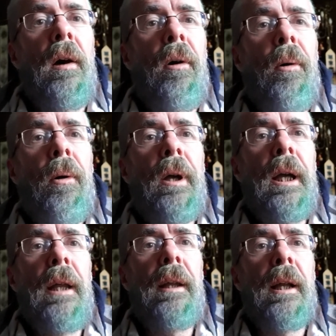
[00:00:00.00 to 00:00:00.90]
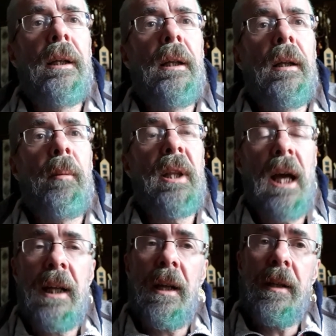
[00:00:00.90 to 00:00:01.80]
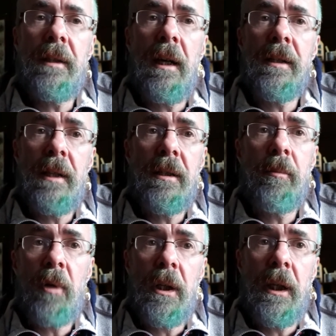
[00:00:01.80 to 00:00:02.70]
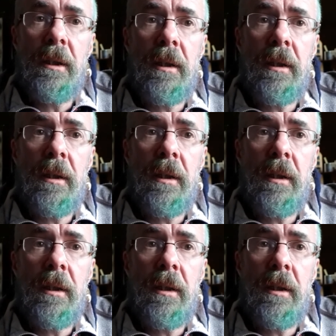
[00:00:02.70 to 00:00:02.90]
Okay then, but they had other tartans. They had some quite nice